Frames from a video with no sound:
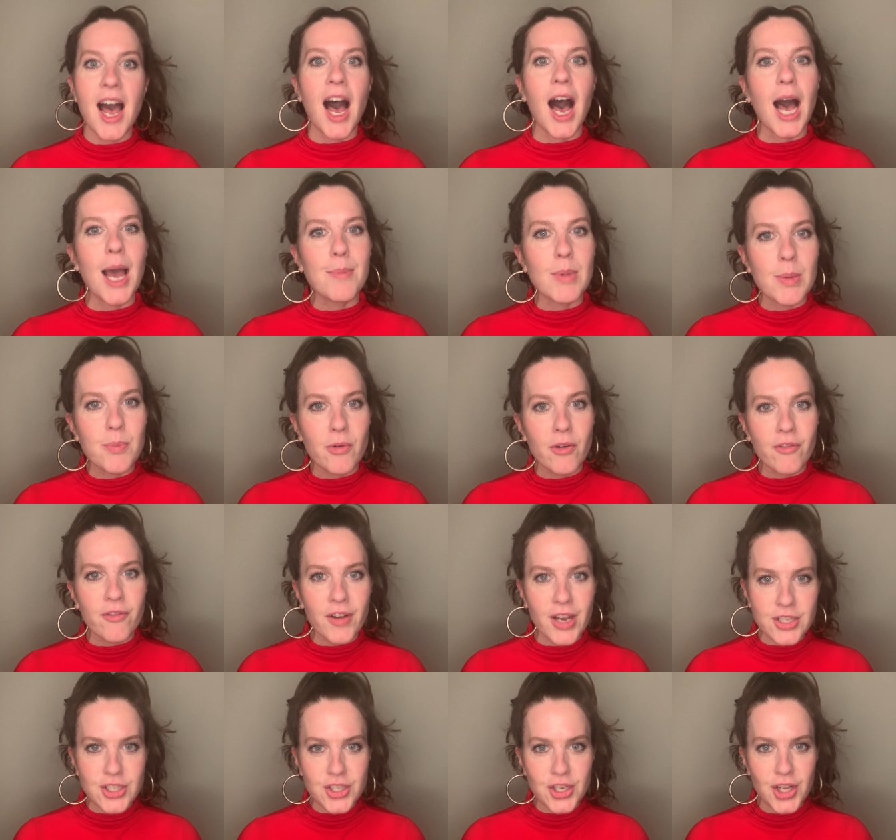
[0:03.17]
I'm a
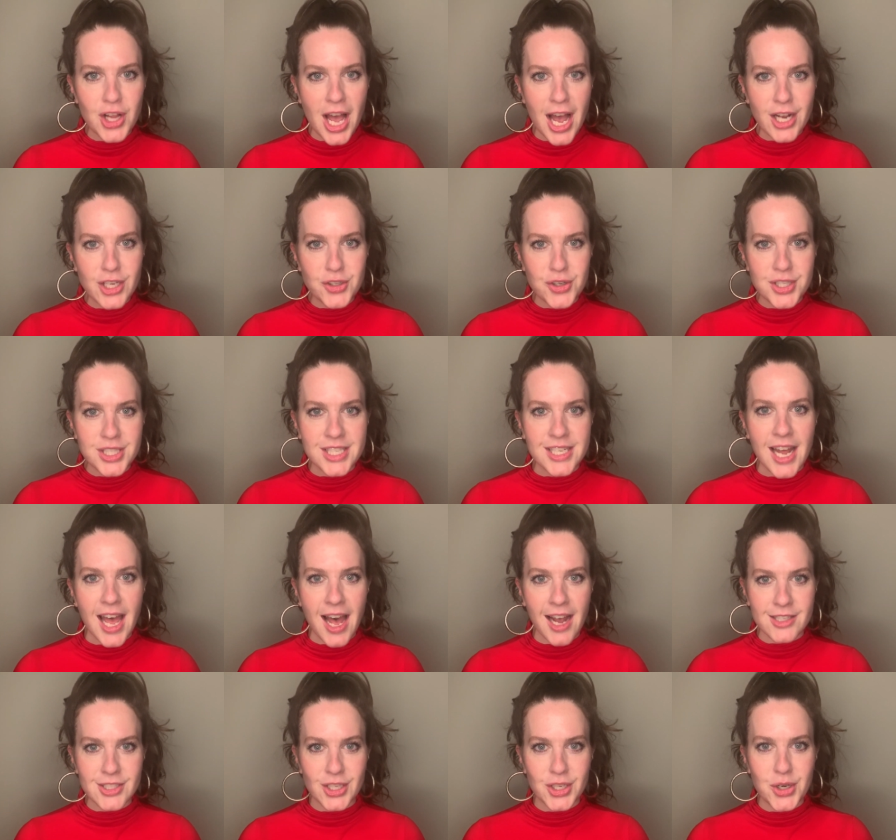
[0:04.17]
professional actress and
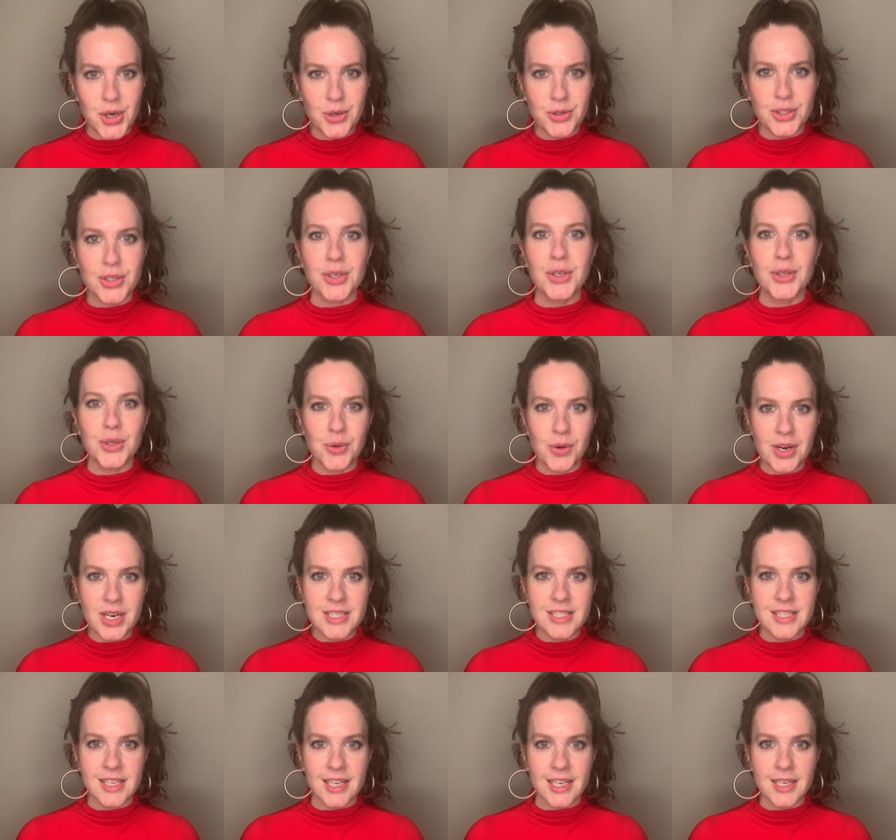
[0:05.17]
acting coach in New York
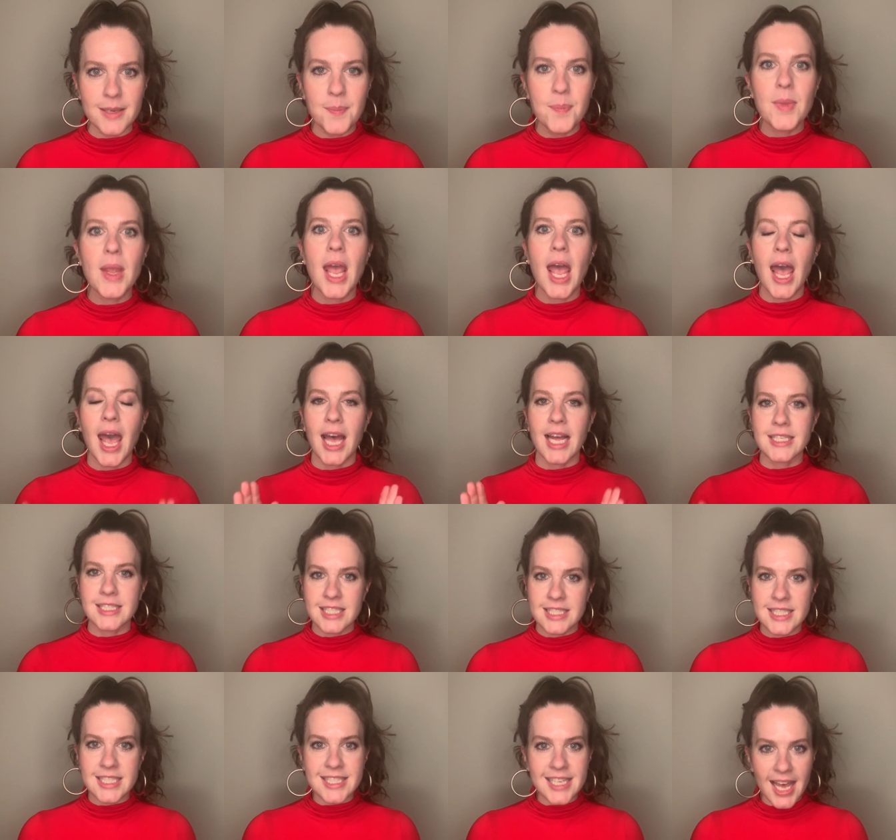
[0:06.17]
City, and
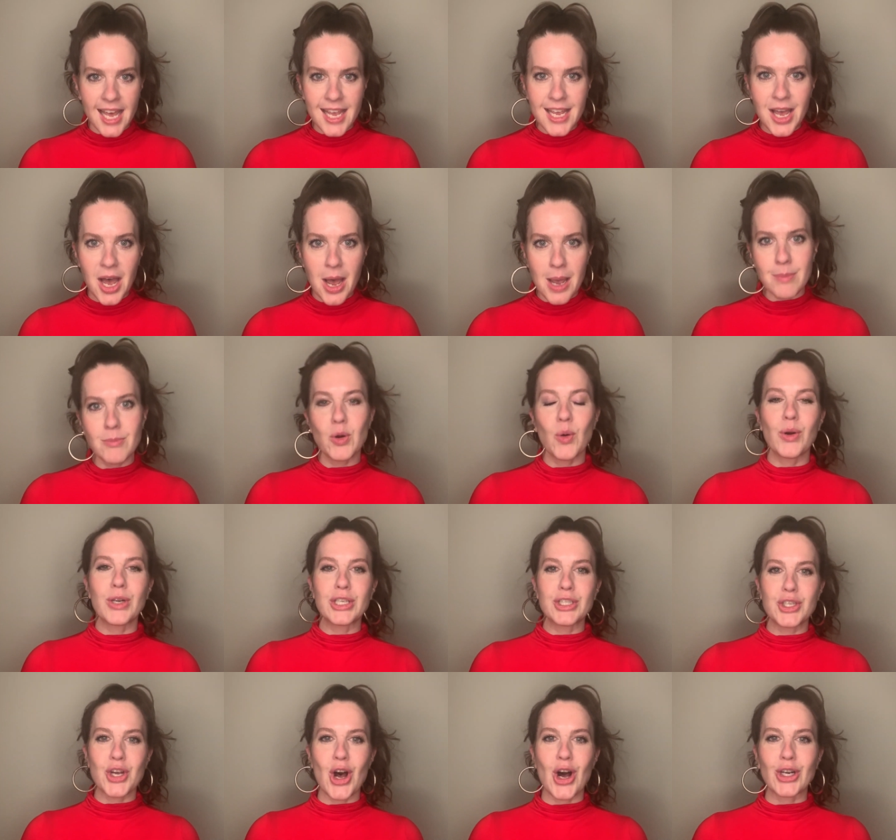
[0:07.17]
today I'm going
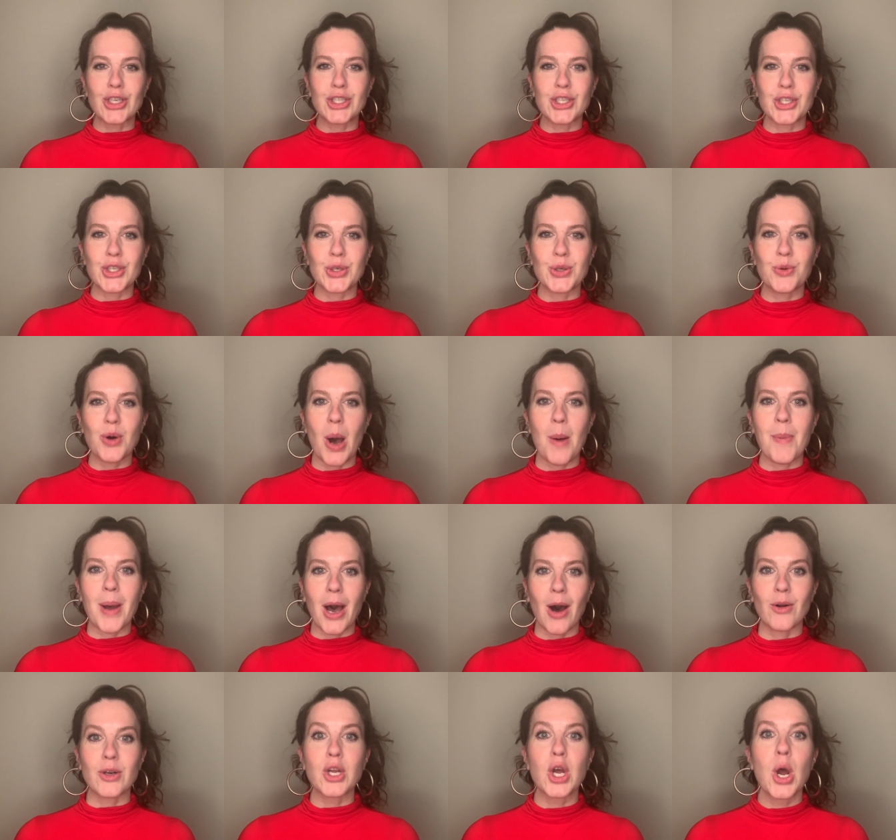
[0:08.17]
to talk to you
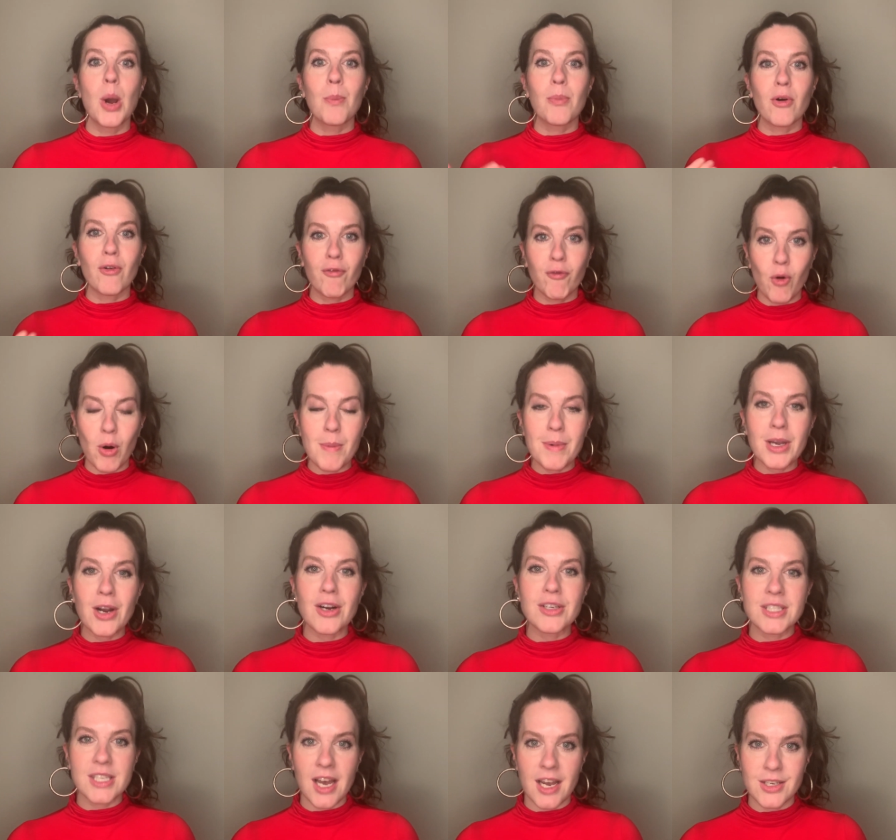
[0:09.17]
about performing
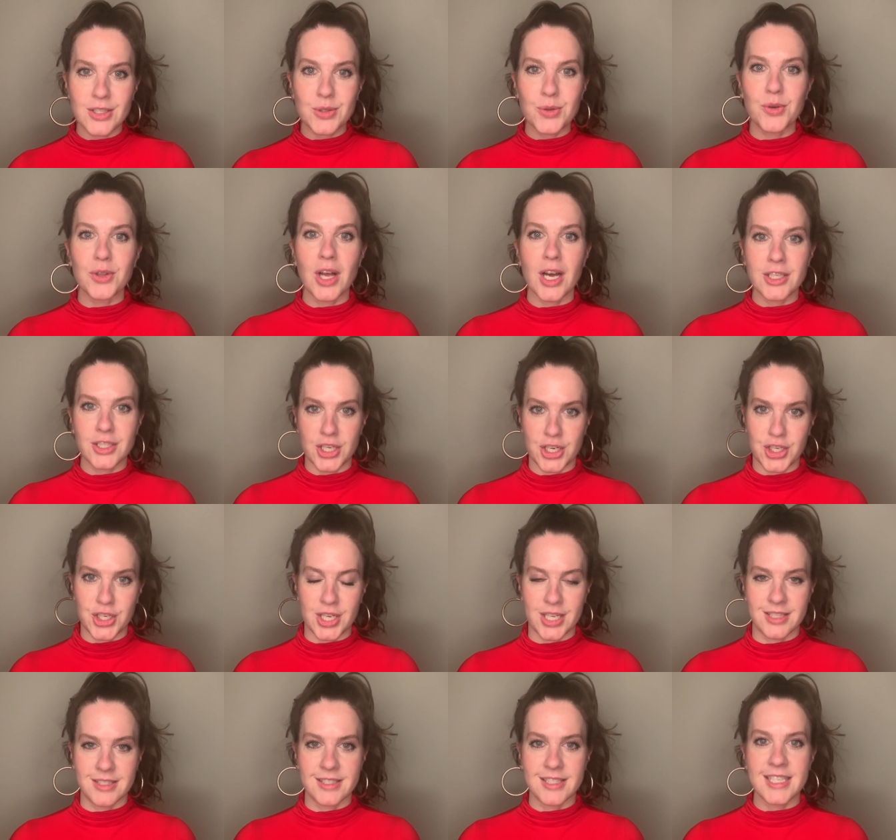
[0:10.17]
arts high school
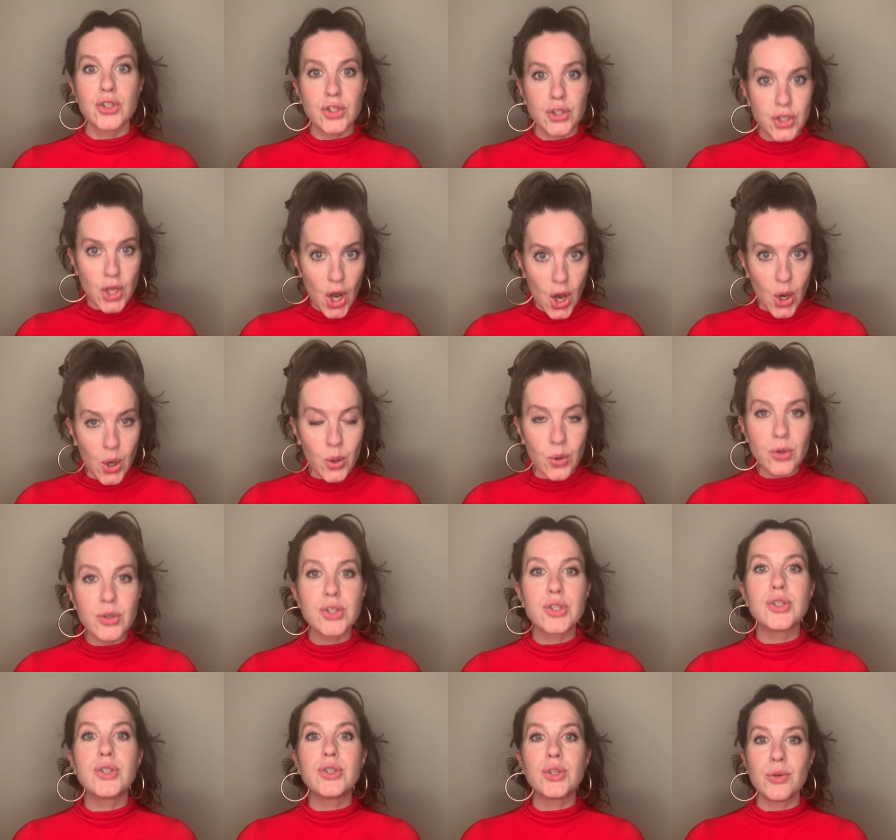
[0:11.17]
auditions. So
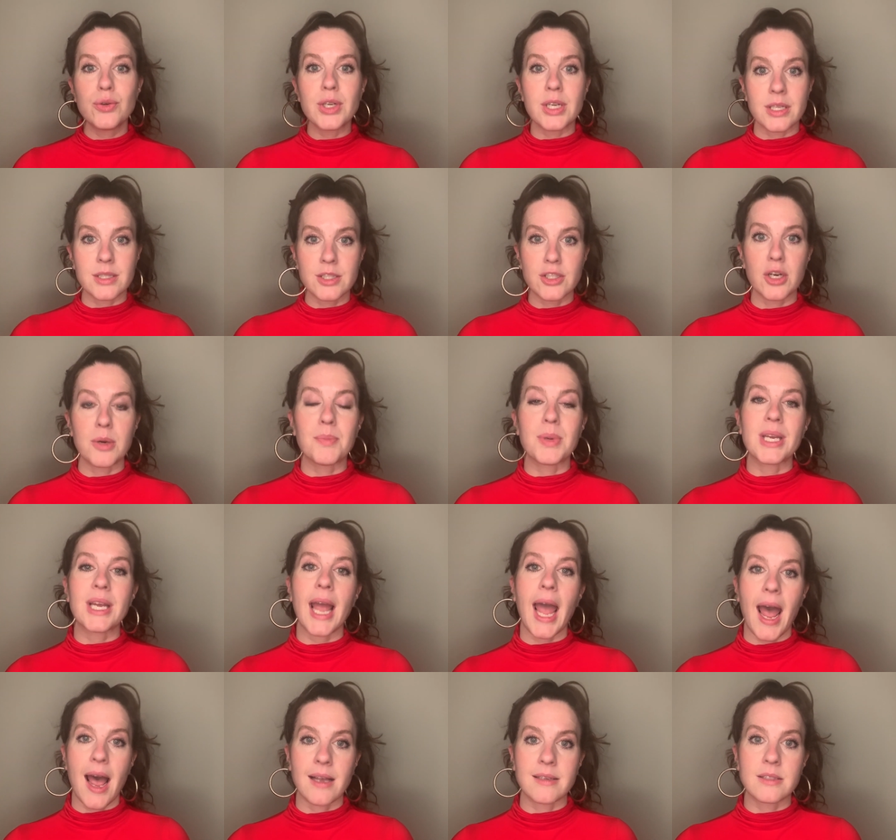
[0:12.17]
students are being
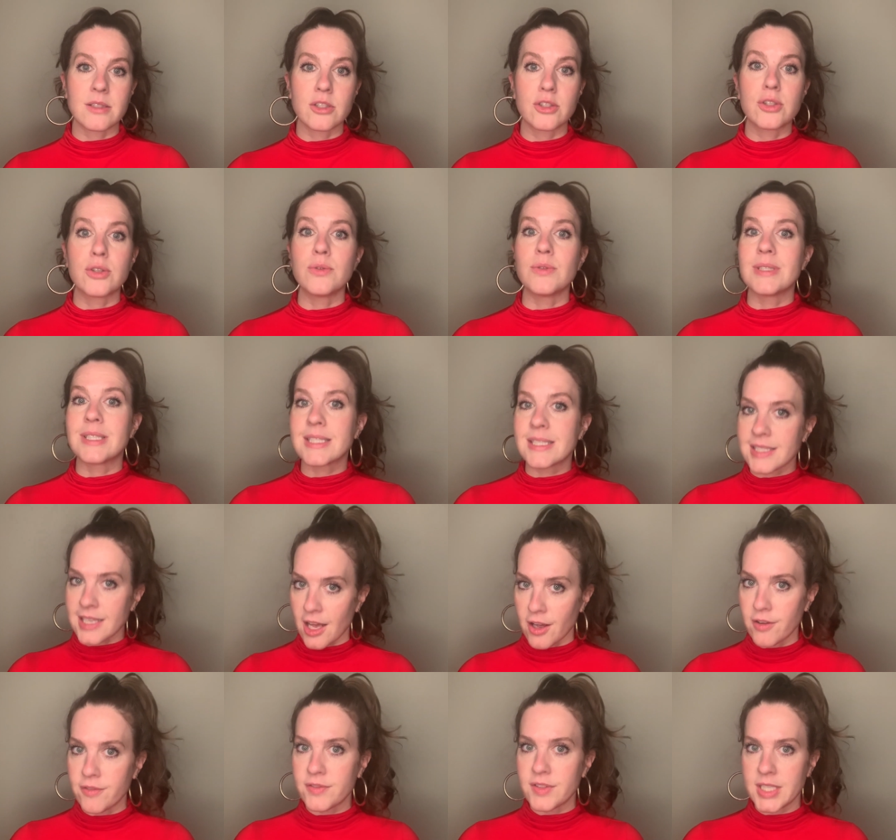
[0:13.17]
asked to
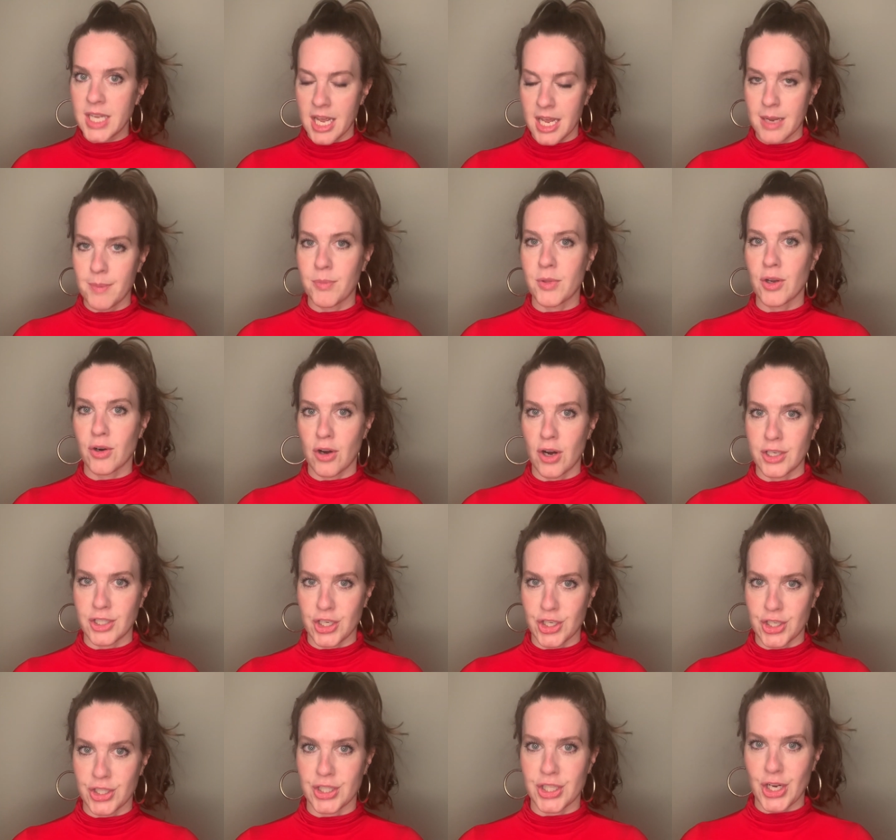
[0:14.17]
self-tape their
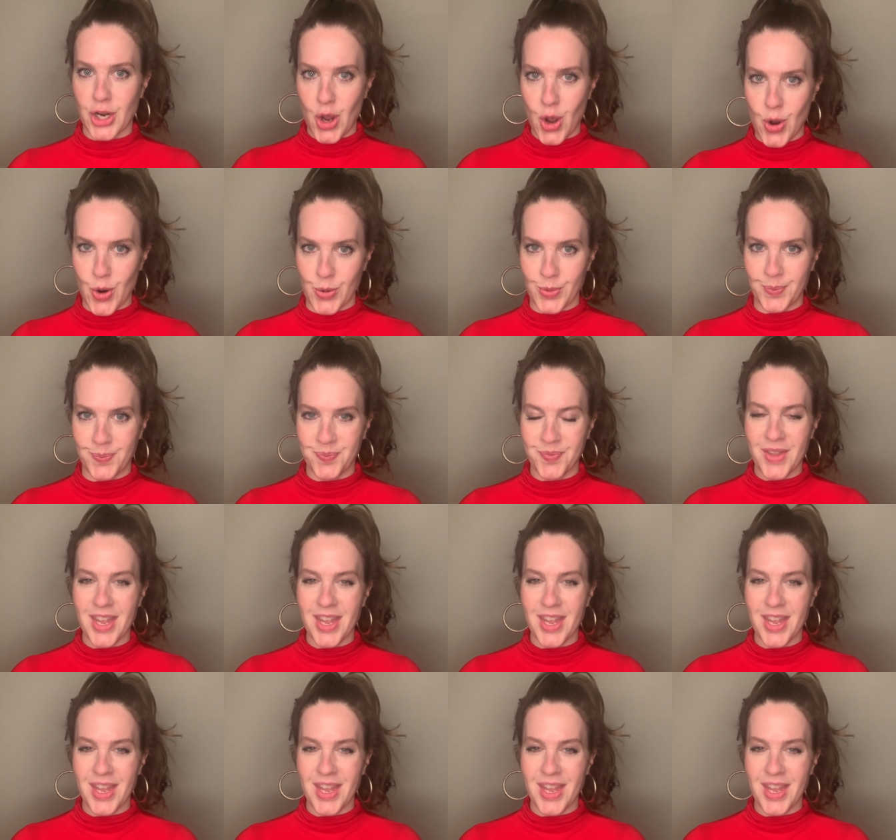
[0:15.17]
auditions at home.